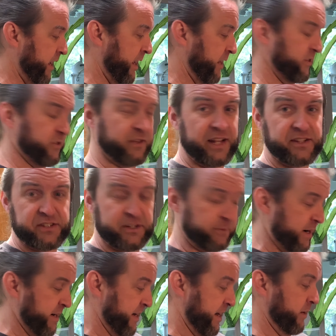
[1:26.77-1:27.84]
And so that's it
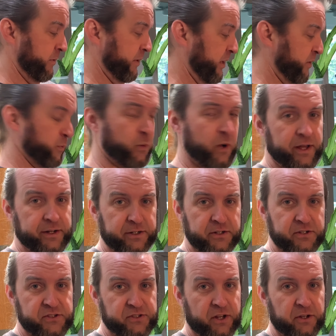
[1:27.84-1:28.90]
right now. It's
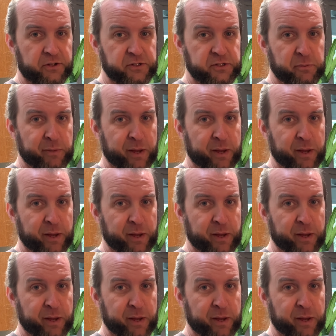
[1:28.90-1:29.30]
water, salt,